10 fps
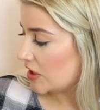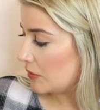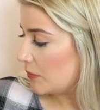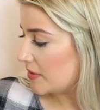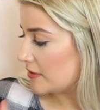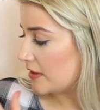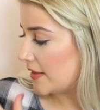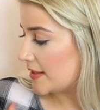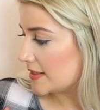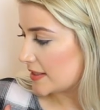2 in the middle and
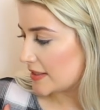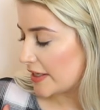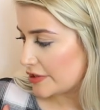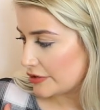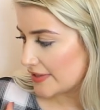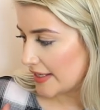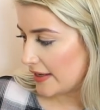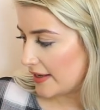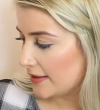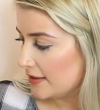then 6 eyeshadows
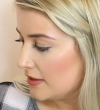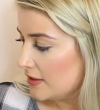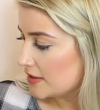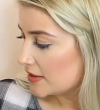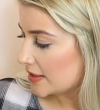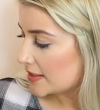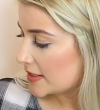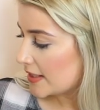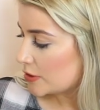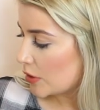again. So this
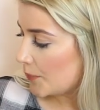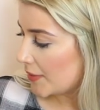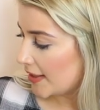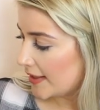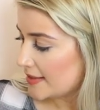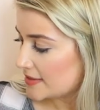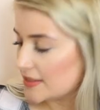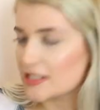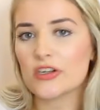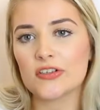is your base,
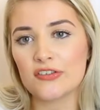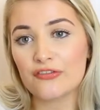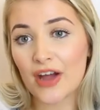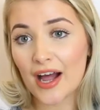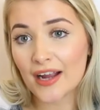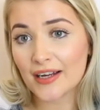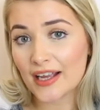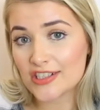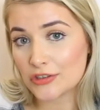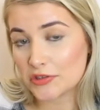this is your Define
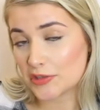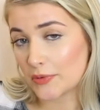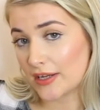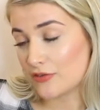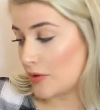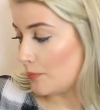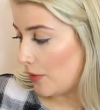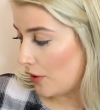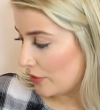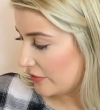eyeshadow, which is why you've got
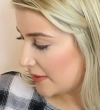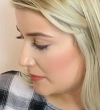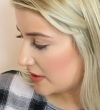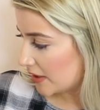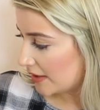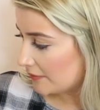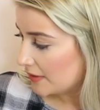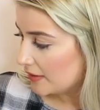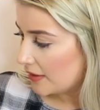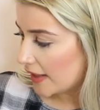more of them too.
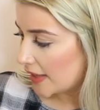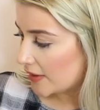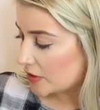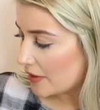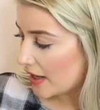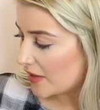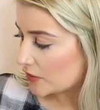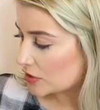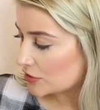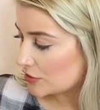And then you have
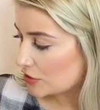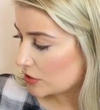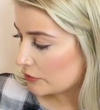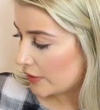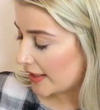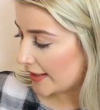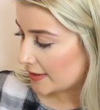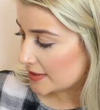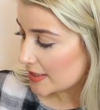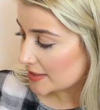such an array, like
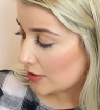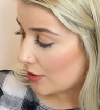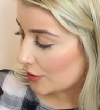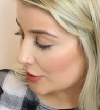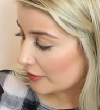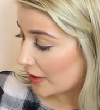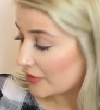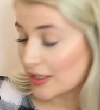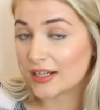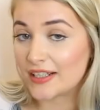this has
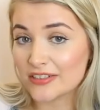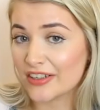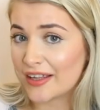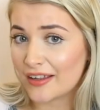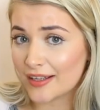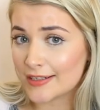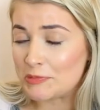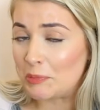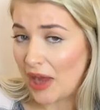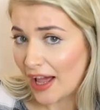holographic glitter in it and it's
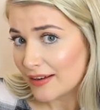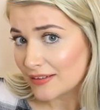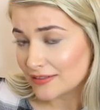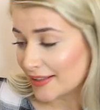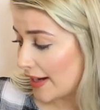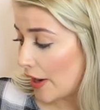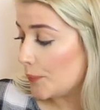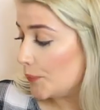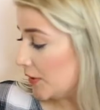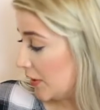black. Like
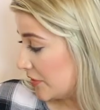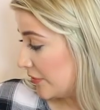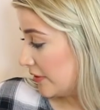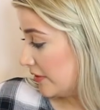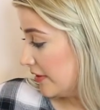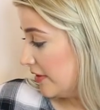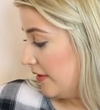how beautiful.